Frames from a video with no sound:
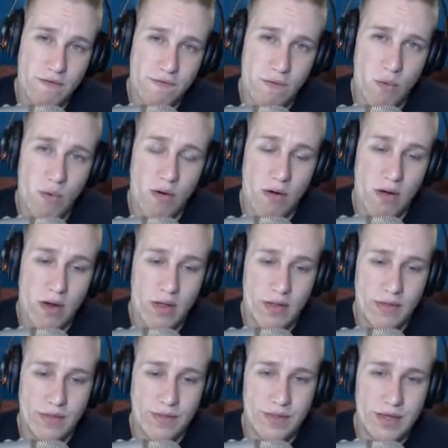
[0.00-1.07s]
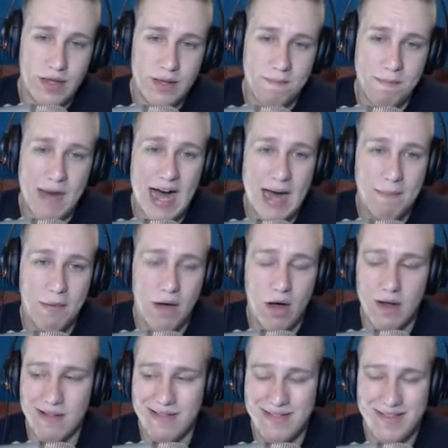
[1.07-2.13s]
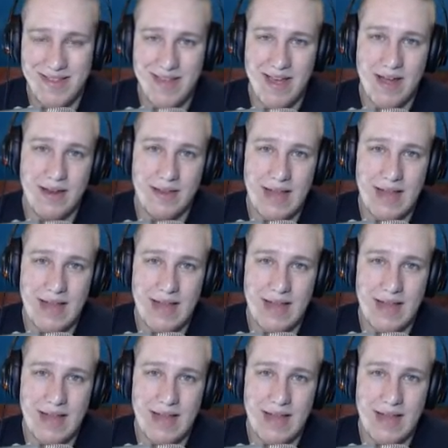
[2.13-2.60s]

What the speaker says: for the pop on TN.